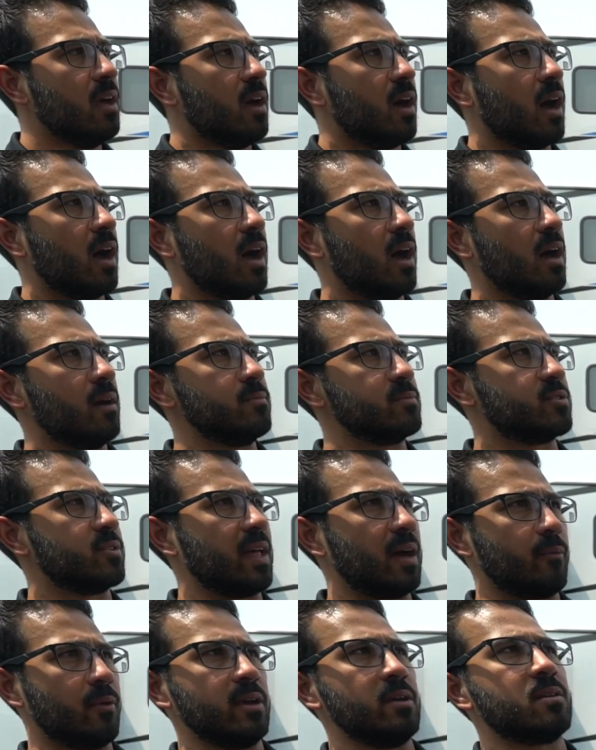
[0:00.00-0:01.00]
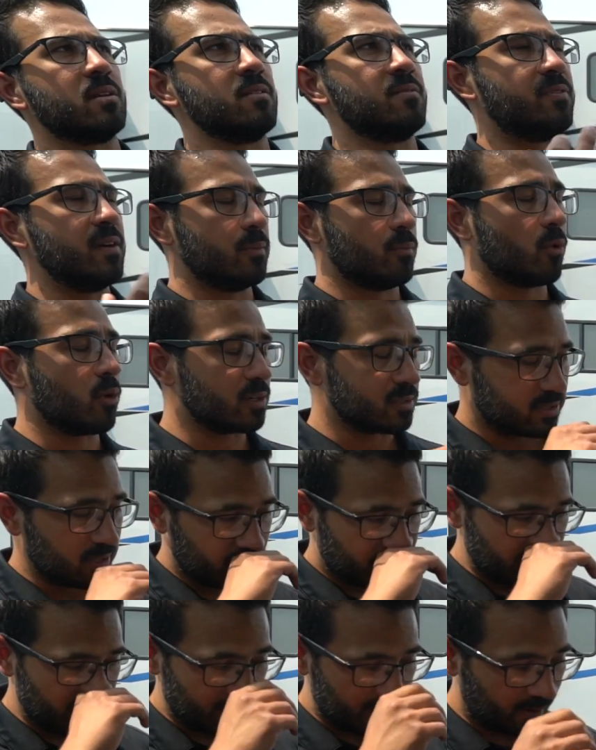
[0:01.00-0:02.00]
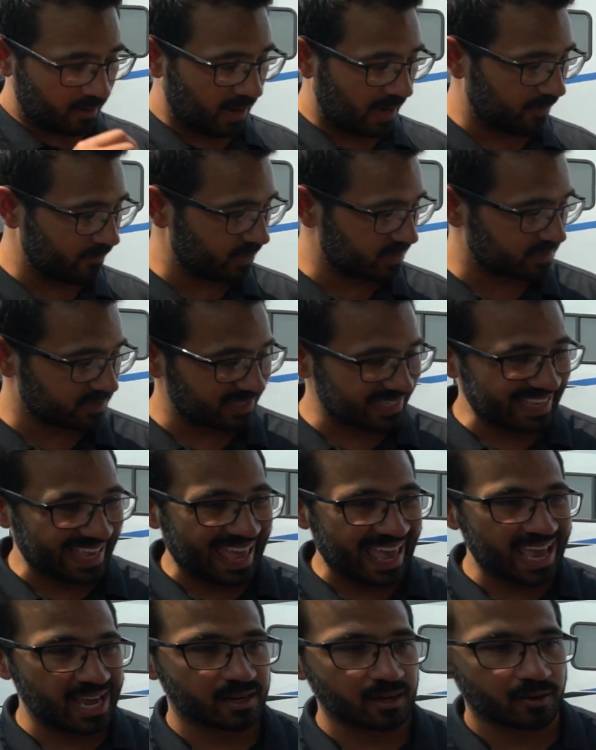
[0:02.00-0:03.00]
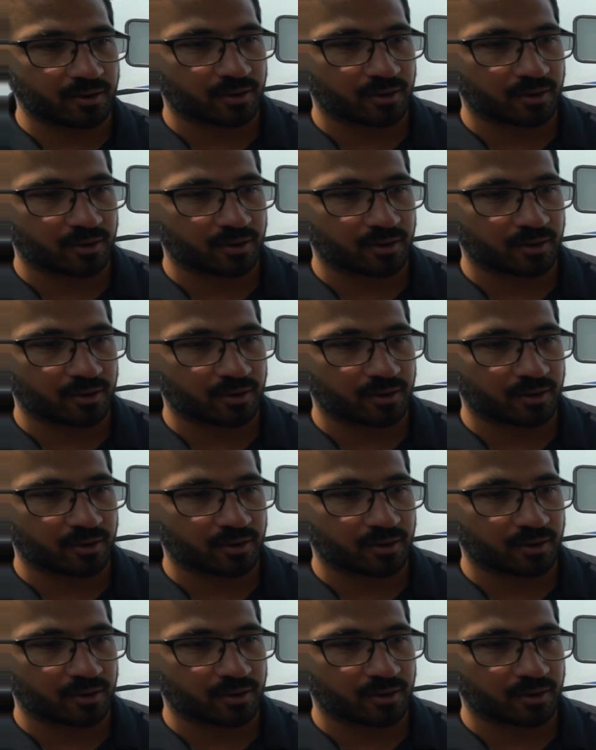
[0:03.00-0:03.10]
um, so that way you can fit more stuff in there, obviously. And